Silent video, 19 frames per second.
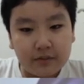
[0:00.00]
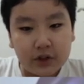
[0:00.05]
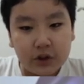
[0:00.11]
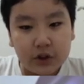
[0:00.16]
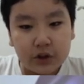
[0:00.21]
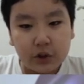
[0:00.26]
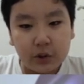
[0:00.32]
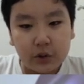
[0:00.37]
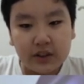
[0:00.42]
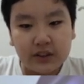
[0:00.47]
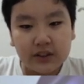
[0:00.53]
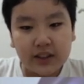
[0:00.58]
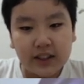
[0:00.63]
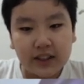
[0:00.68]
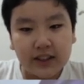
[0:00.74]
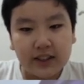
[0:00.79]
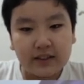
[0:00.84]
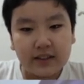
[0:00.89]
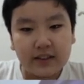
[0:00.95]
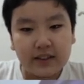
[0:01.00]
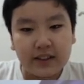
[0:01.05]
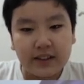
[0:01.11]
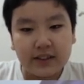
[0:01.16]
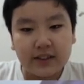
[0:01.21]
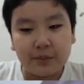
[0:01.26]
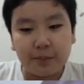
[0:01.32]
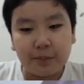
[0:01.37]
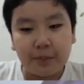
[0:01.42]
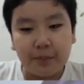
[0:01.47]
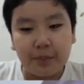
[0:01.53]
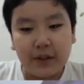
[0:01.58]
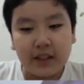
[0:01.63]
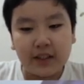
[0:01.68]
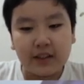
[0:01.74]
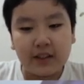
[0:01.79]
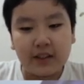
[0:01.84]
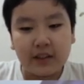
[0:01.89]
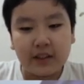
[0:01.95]
So there's like this
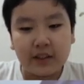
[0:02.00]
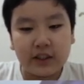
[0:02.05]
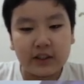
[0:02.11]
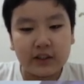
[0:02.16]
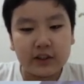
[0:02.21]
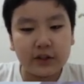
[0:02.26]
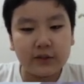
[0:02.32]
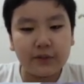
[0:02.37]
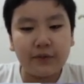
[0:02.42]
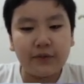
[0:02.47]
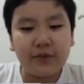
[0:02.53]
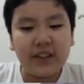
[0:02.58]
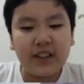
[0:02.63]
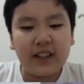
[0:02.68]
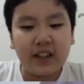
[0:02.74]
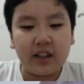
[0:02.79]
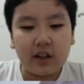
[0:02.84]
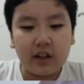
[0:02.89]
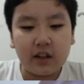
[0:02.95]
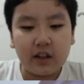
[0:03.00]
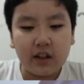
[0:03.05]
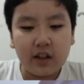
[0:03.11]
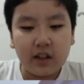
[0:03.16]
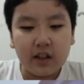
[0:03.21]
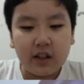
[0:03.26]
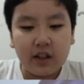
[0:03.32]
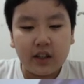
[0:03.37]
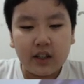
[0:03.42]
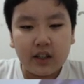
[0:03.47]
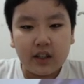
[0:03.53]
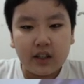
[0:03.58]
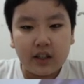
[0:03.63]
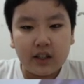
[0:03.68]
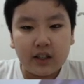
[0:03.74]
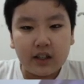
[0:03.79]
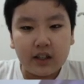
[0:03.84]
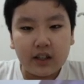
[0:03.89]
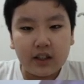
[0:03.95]
big sphere
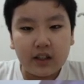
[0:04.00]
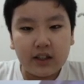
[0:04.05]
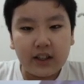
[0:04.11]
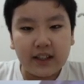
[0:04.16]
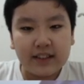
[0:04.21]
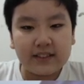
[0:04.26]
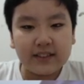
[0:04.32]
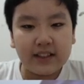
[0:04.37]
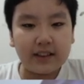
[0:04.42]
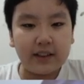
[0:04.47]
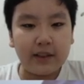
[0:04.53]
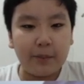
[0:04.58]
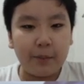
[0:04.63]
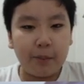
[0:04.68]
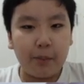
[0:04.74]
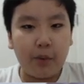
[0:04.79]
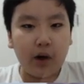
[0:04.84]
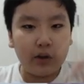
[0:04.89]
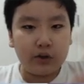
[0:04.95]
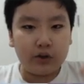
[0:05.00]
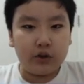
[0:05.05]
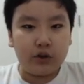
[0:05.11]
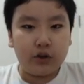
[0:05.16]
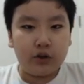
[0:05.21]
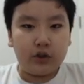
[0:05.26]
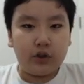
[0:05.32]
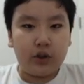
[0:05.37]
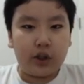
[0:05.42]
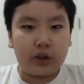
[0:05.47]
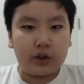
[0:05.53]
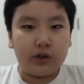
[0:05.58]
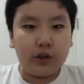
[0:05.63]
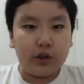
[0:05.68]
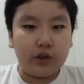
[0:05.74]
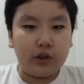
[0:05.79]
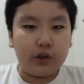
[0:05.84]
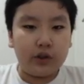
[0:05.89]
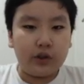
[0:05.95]
that's like the boss, like
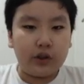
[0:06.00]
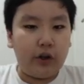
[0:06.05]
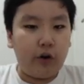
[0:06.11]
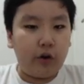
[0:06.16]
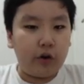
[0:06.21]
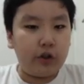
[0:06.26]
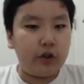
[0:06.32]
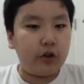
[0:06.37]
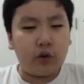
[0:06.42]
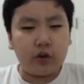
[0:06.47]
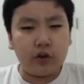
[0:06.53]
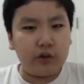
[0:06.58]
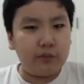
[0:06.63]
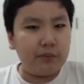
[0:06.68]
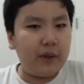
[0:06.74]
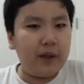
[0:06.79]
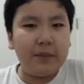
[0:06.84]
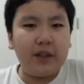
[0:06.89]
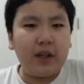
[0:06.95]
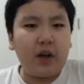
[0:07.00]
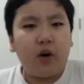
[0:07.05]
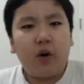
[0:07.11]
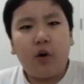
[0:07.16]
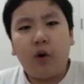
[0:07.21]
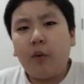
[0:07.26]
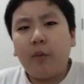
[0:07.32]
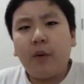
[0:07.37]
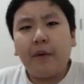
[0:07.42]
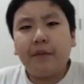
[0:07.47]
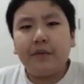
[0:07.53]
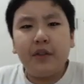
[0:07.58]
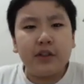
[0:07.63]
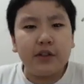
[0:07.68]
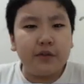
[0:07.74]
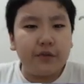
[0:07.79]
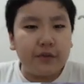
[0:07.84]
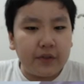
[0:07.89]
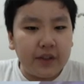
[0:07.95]
maybe the home of the
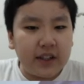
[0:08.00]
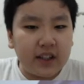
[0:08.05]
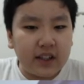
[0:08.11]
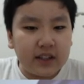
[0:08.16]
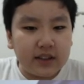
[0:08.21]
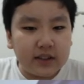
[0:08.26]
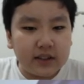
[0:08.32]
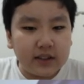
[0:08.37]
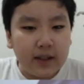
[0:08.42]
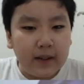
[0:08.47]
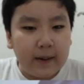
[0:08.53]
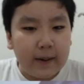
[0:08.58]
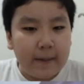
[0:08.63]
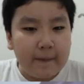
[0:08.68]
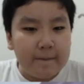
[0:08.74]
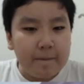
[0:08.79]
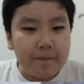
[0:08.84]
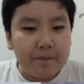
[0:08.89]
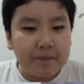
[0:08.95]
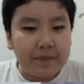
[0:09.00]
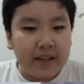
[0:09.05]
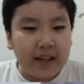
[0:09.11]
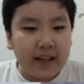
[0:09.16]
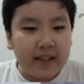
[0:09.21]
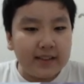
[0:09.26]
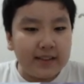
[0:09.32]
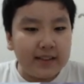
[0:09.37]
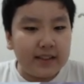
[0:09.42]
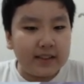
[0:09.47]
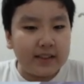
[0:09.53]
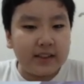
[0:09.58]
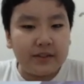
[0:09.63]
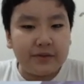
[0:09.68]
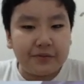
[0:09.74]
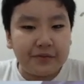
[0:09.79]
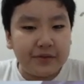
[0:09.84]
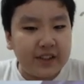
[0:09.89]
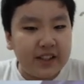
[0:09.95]
spheres. And the
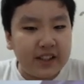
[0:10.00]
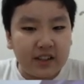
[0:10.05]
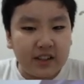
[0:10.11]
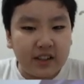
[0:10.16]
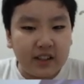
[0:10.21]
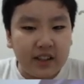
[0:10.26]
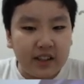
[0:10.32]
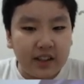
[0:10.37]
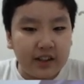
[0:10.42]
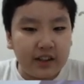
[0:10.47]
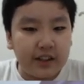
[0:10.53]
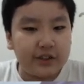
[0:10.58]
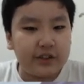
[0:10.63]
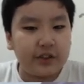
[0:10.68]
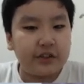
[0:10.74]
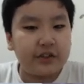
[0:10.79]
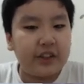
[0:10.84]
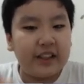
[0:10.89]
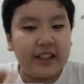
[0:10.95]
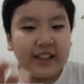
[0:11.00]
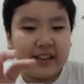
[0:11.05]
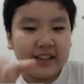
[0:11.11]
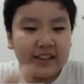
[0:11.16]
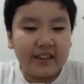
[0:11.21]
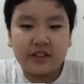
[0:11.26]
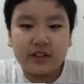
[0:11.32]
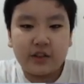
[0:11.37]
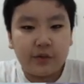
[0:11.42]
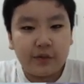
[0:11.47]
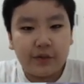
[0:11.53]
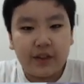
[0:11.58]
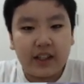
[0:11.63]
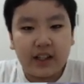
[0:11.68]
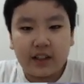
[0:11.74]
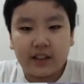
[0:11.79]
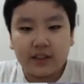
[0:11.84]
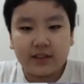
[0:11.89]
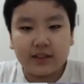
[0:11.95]
sphere here, there's also little
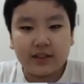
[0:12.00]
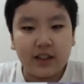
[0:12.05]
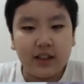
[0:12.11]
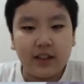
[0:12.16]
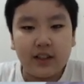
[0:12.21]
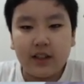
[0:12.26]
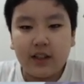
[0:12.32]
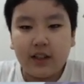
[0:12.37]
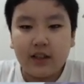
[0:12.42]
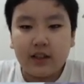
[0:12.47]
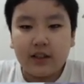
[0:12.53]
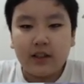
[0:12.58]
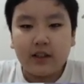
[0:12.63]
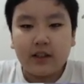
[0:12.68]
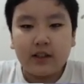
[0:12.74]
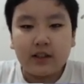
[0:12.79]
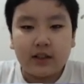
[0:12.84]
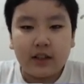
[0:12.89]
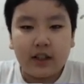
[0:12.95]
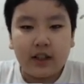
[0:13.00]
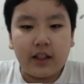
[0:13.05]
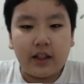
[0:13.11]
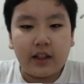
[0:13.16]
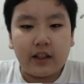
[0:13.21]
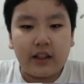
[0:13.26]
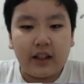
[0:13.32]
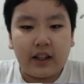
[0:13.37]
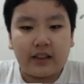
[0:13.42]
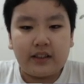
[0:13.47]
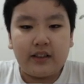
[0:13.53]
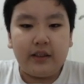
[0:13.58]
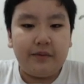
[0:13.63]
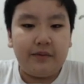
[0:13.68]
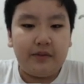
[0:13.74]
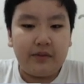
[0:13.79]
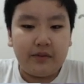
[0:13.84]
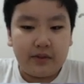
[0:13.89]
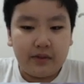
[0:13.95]
spheres that are like
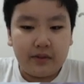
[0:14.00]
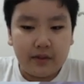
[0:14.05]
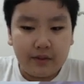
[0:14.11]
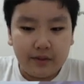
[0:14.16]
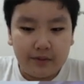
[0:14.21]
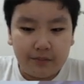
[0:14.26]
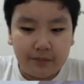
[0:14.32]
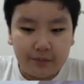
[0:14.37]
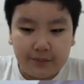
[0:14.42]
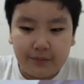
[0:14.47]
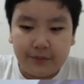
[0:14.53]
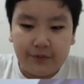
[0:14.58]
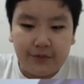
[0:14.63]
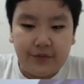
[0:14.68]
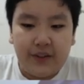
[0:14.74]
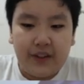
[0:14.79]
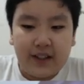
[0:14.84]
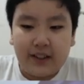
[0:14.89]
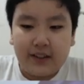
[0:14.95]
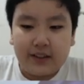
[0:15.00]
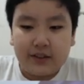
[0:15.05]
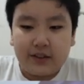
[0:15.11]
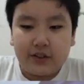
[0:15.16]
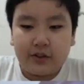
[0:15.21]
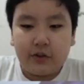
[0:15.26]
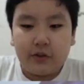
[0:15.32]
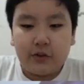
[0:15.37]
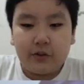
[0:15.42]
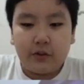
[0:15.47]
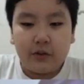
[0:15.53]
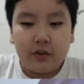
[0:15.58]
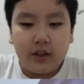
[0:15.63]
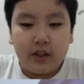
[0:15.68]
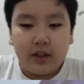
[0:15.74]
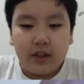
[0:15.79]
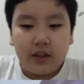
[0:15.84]
the villains too.